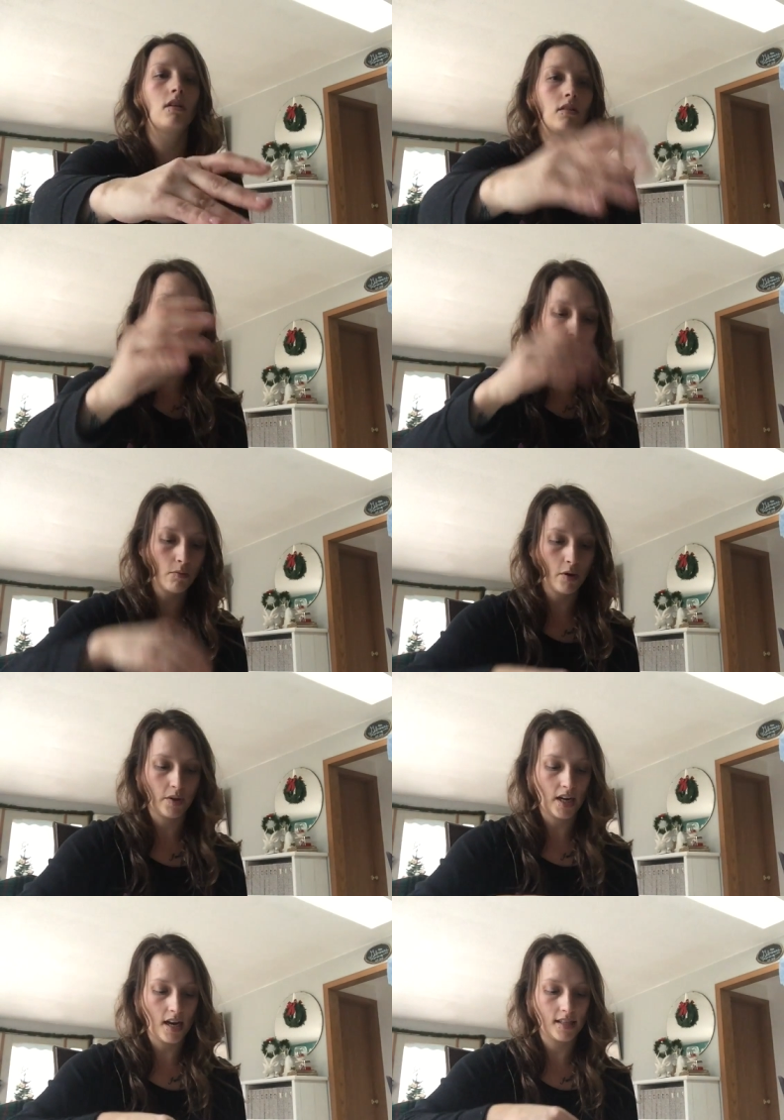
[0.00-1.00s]
little
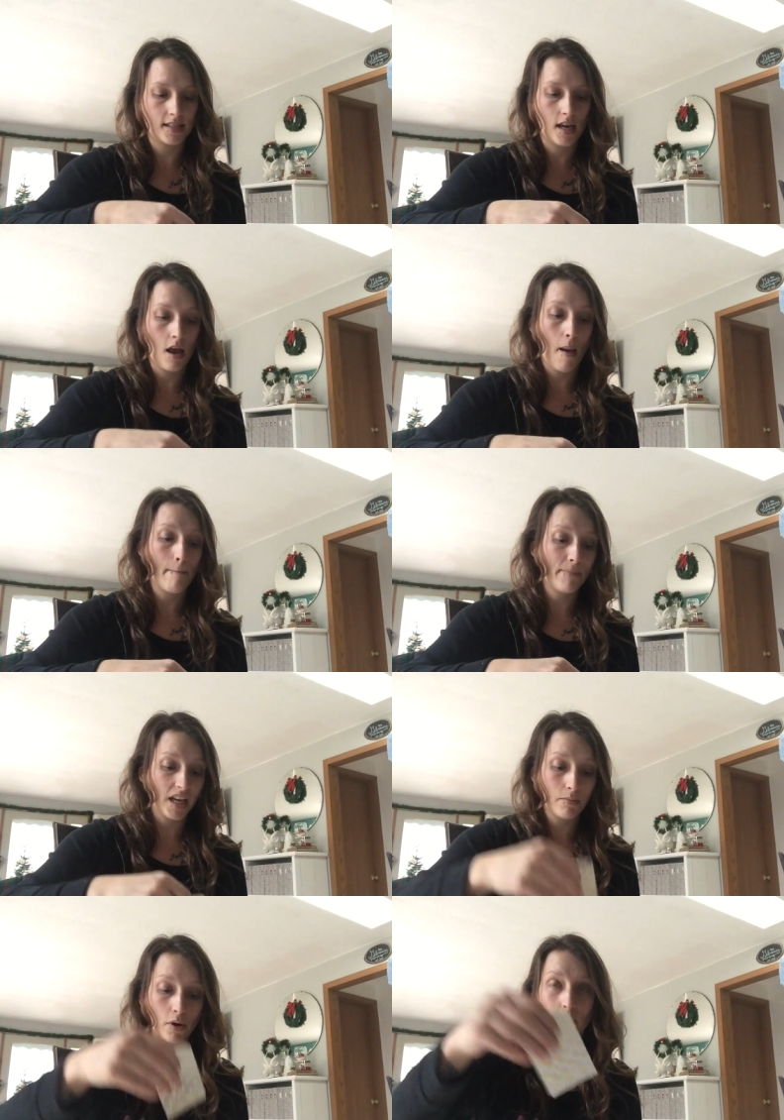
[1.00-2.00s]
polka dots,
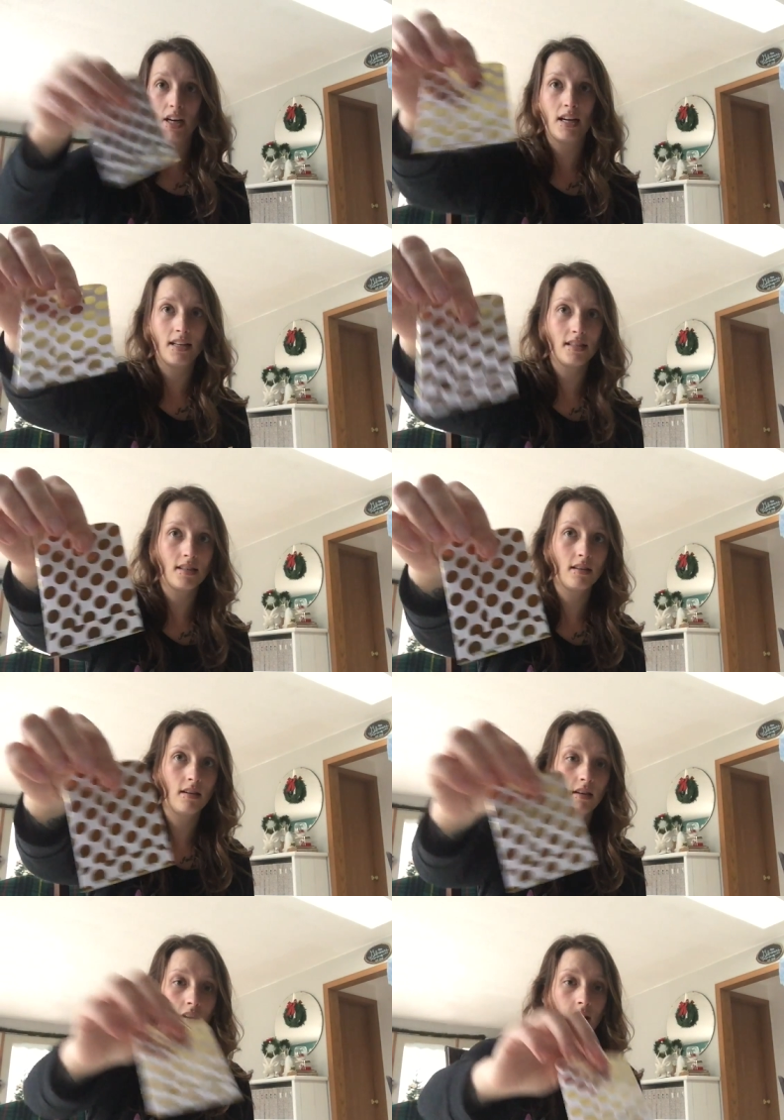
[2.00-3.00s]
big polka dots.
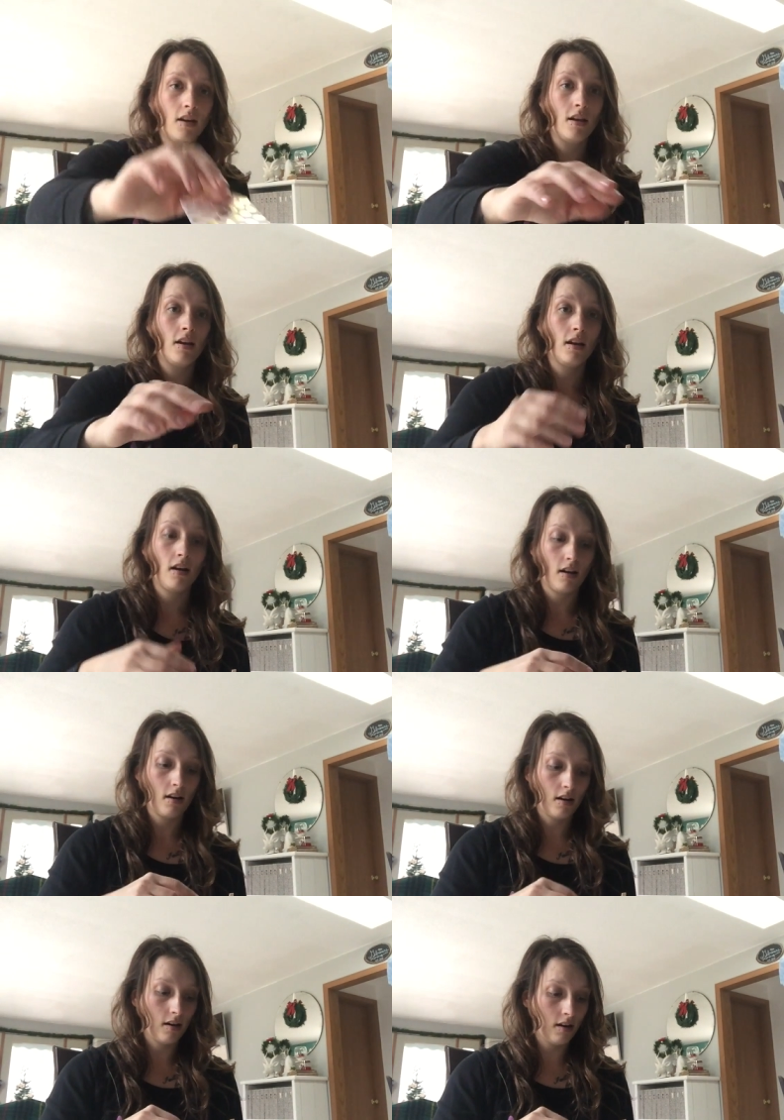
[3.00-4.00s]

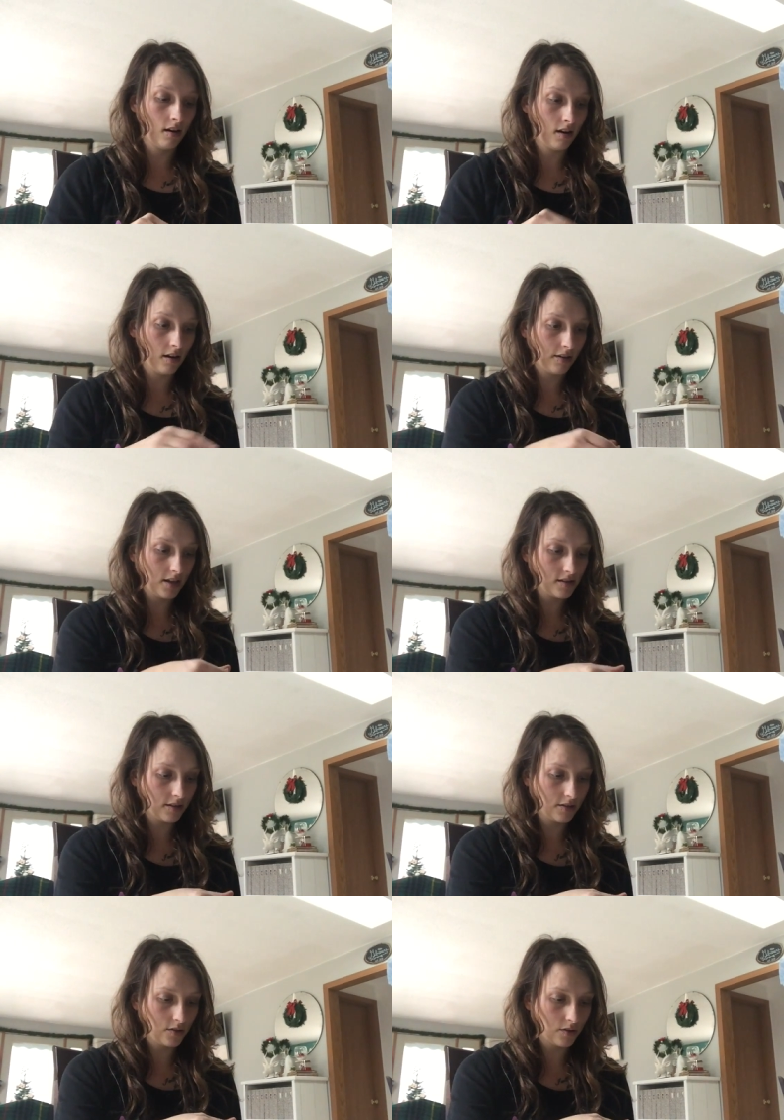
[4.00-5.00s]
Oh, these
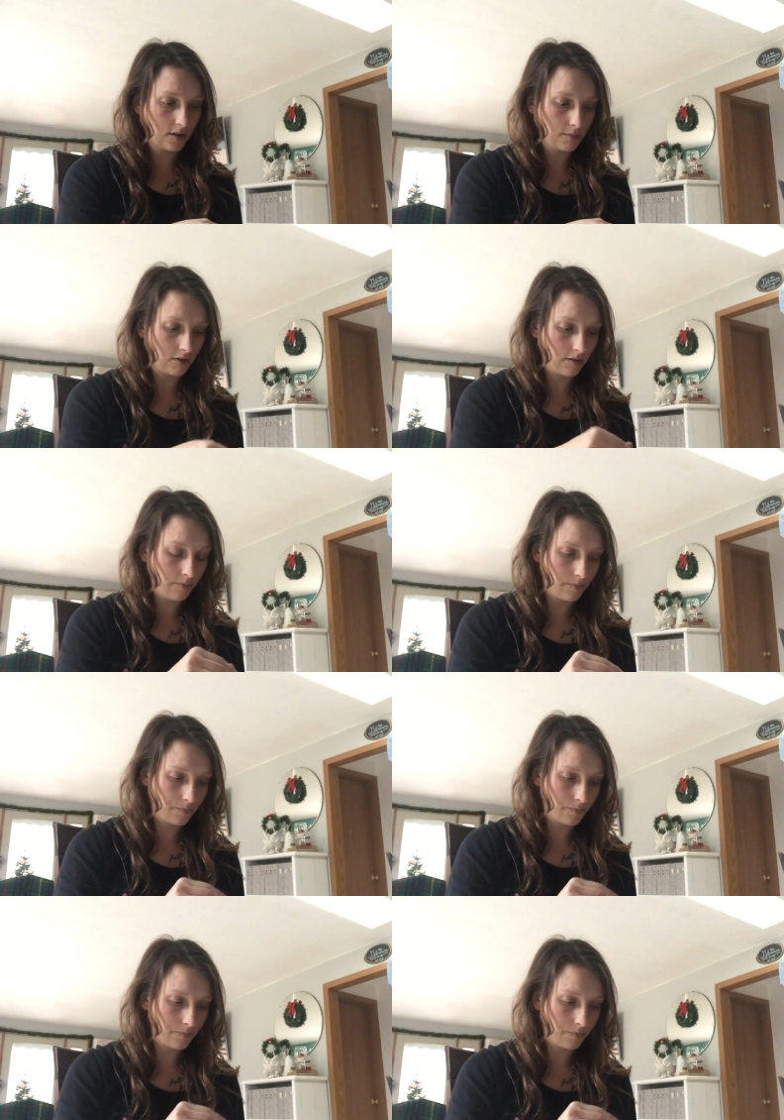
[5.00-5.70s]
are adorable.